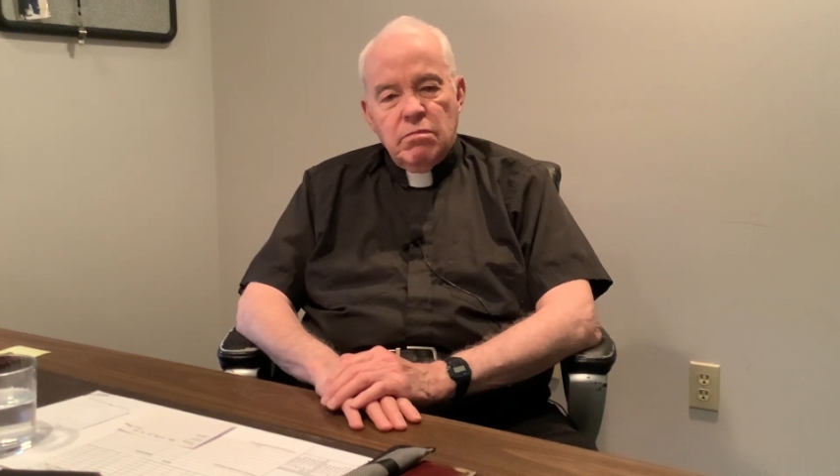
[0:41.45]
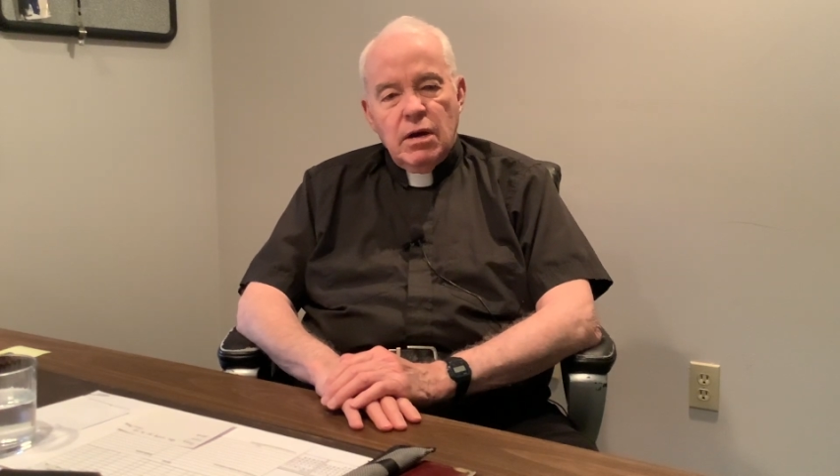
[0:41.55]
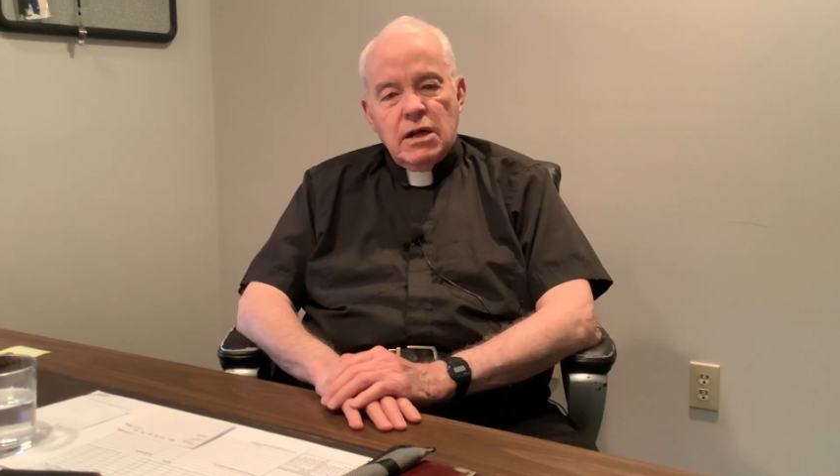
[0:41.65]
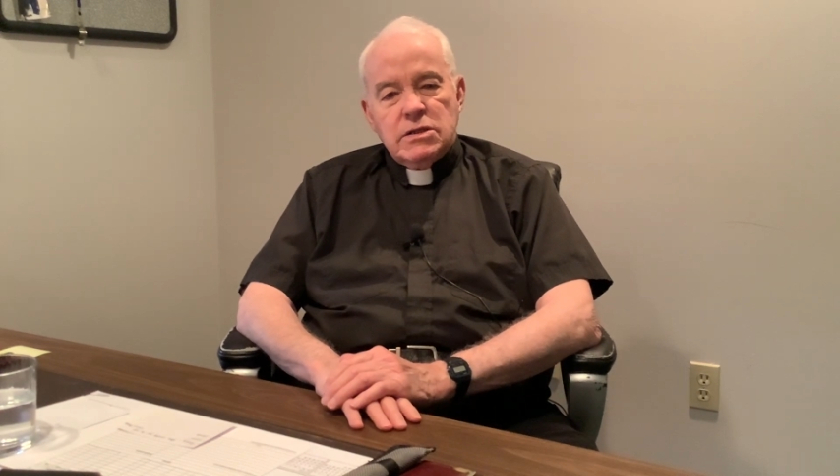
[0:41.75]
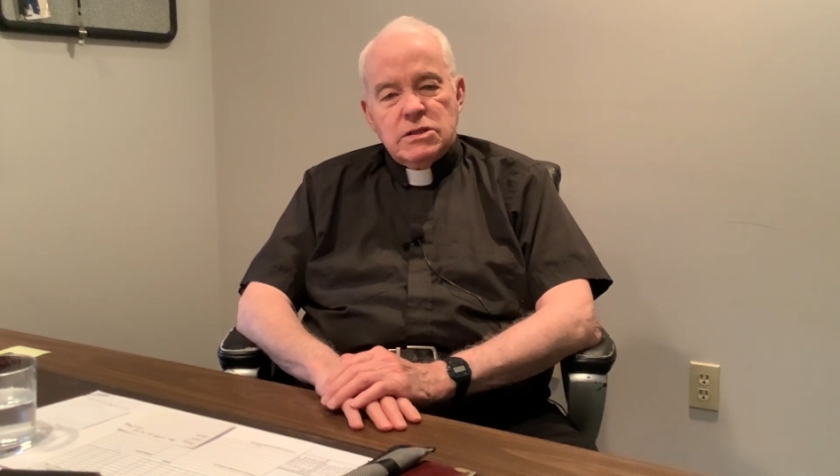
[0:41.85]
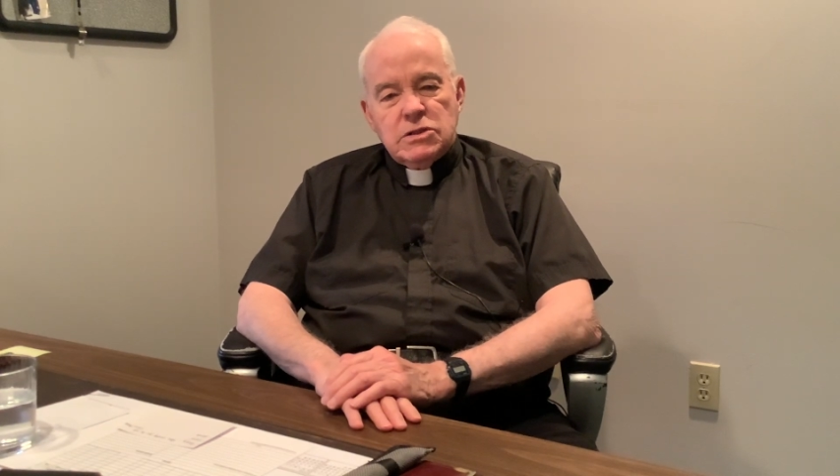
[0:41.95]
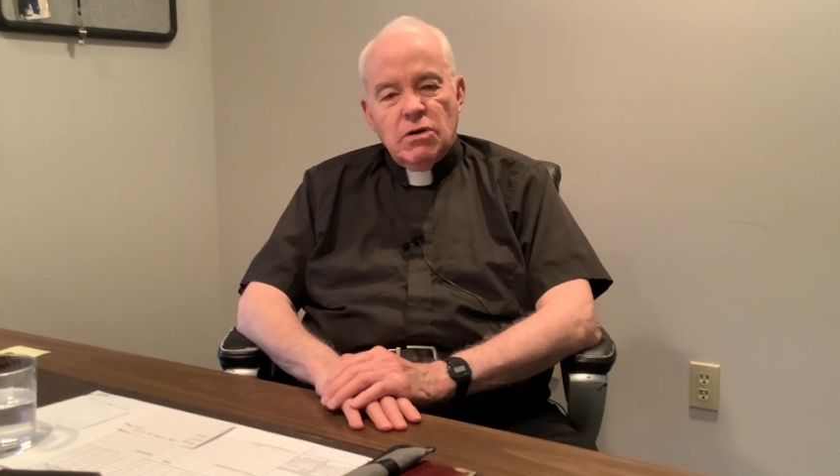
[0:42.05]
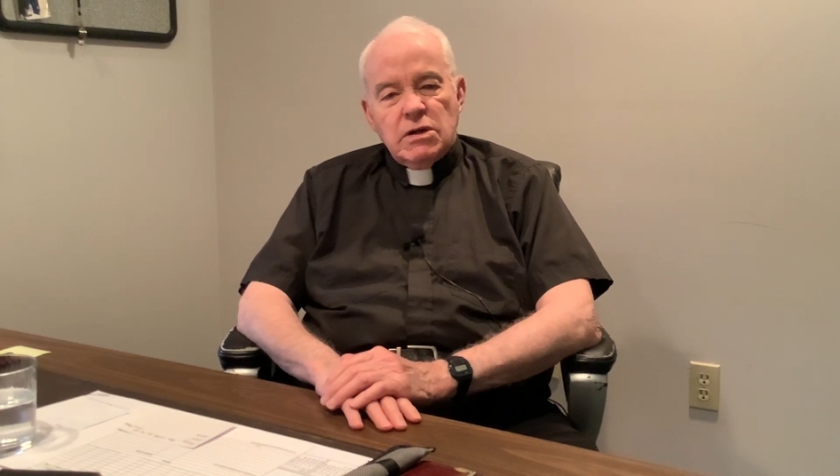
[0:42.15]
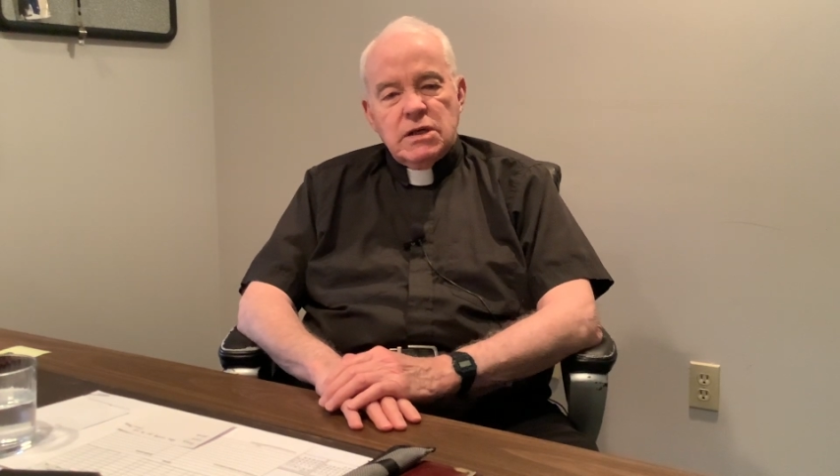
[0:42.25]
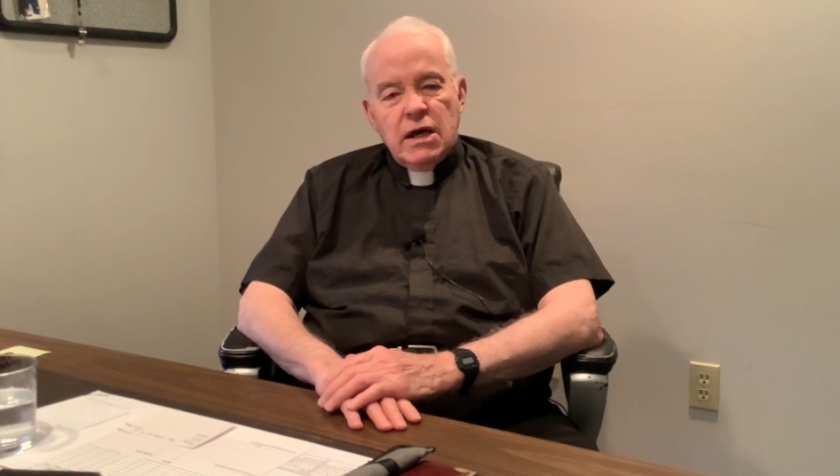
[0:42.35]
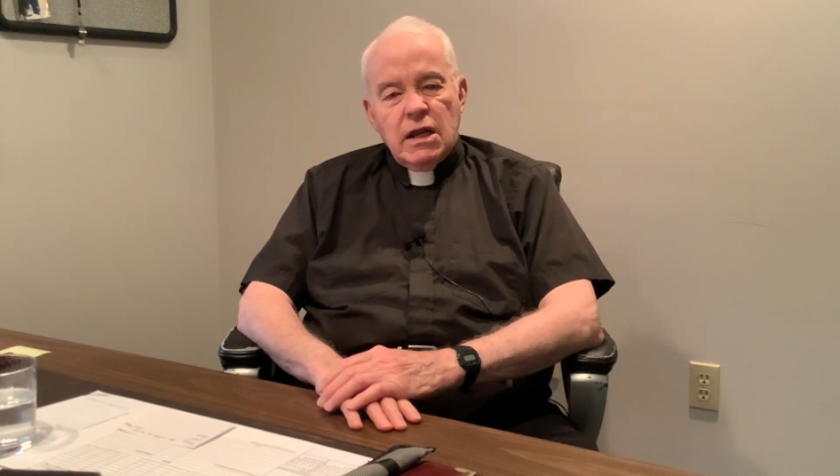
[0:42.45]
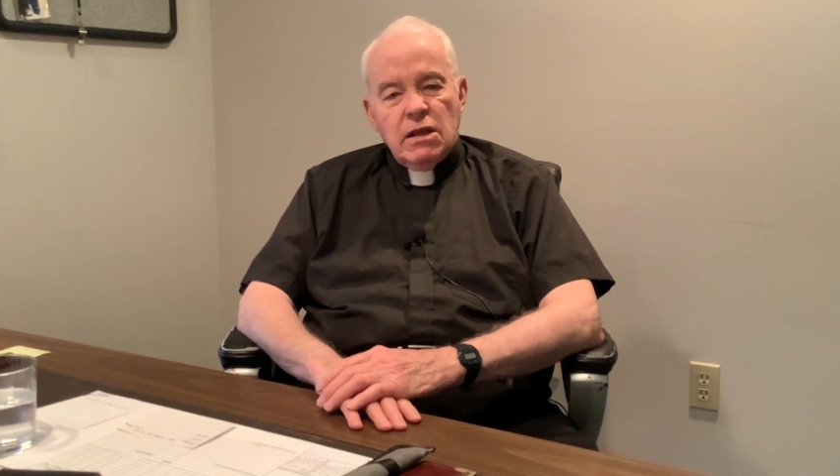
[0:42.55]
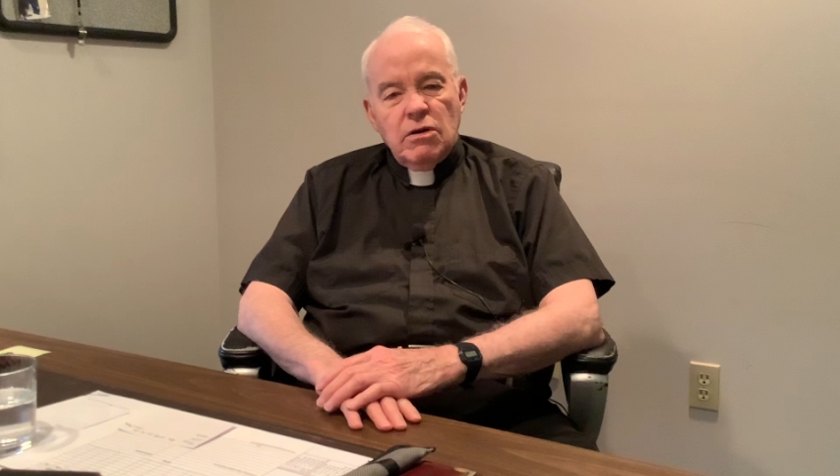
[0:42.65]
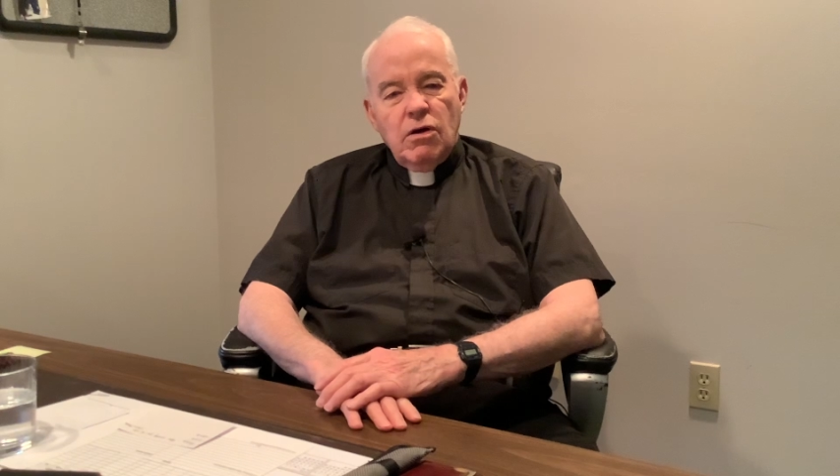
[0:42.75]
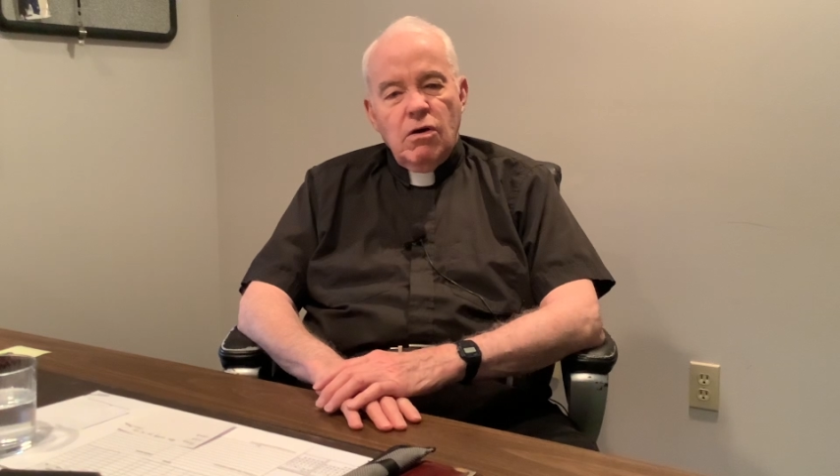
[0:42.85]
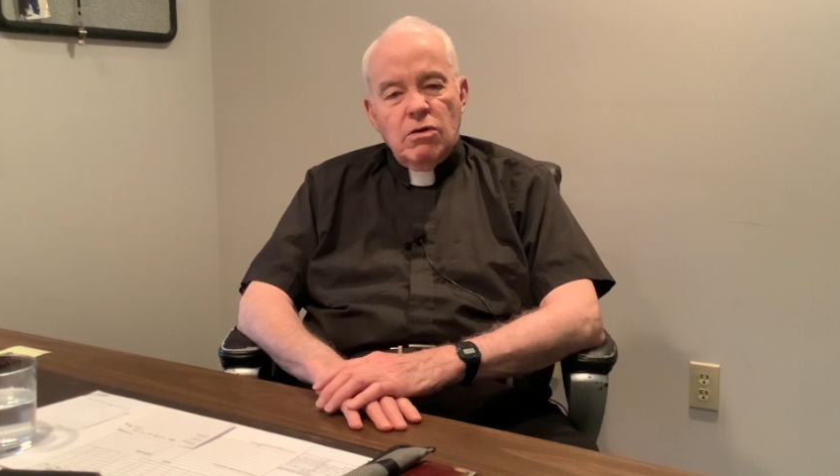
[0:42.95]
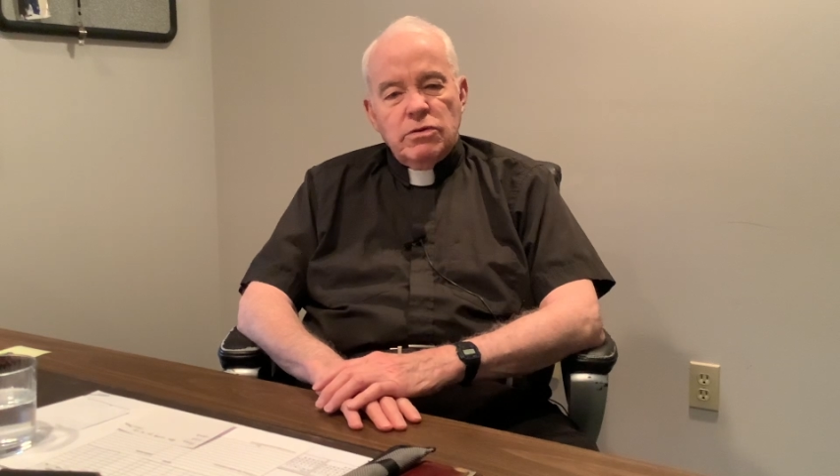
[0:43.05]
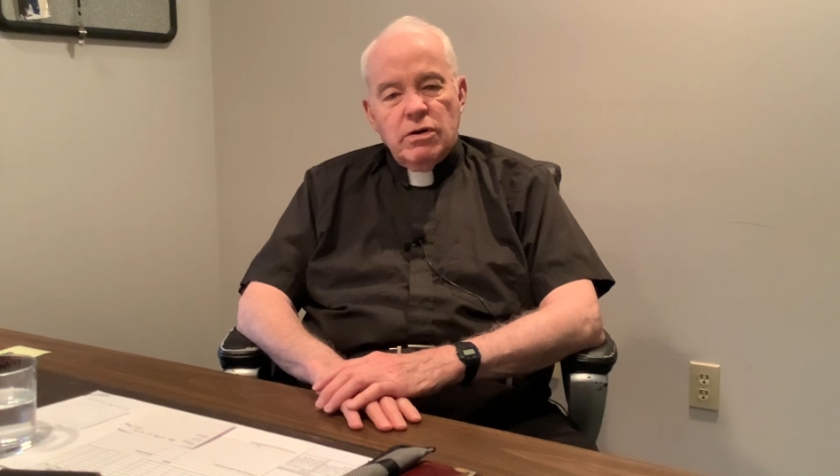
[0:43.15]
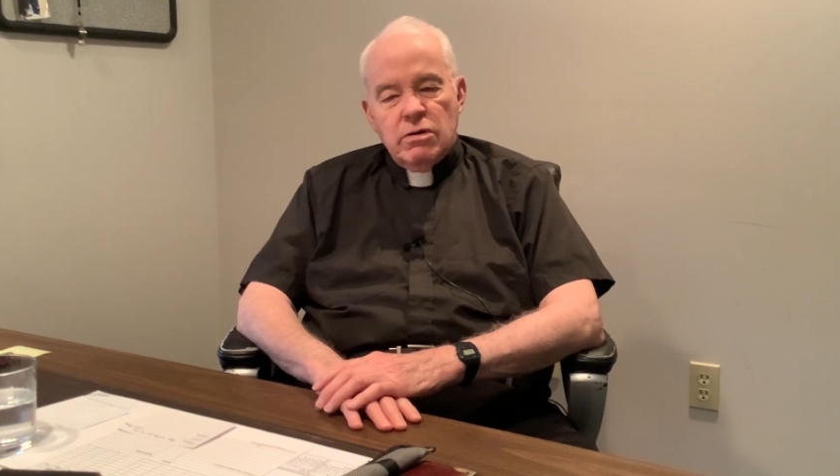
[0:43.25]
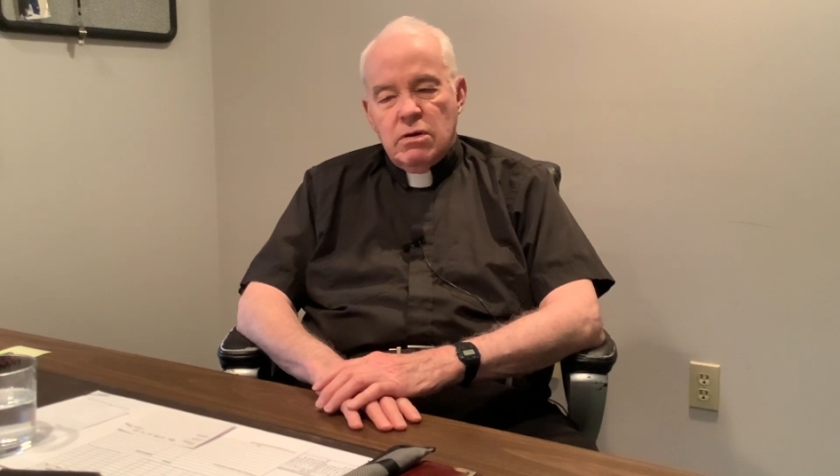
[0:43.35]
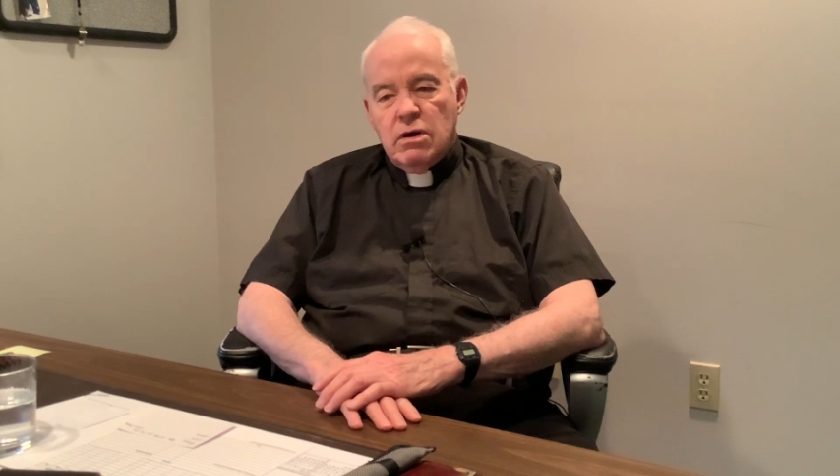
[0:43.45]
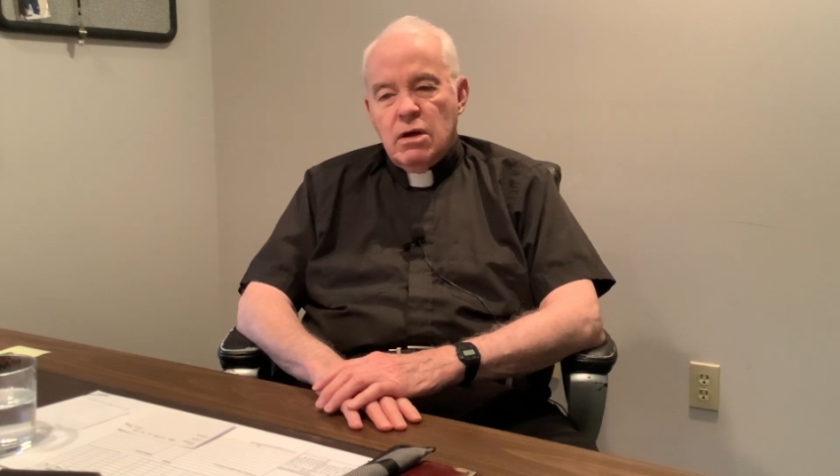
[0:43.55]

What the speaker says: But as you start to get a little older,